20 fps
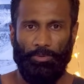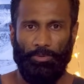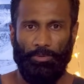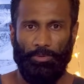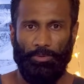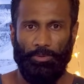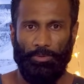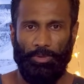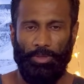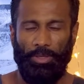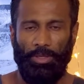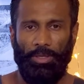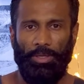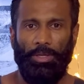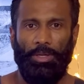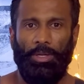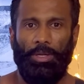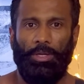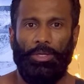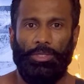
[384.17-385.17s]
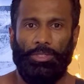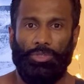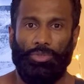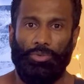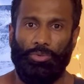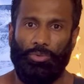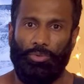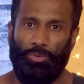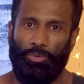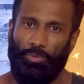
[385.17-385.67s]
Okay,
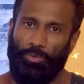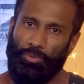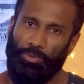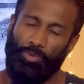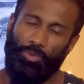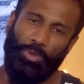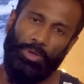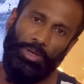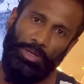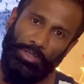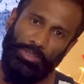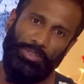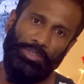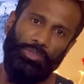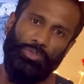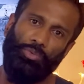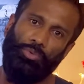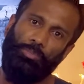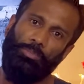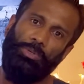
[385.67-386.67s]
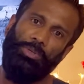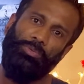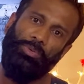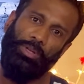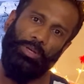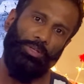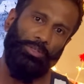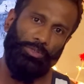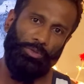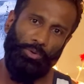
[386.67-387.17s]
so your releasing should be
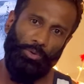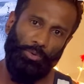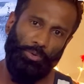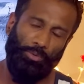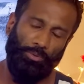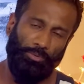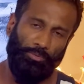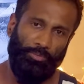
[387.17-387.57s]
very slow.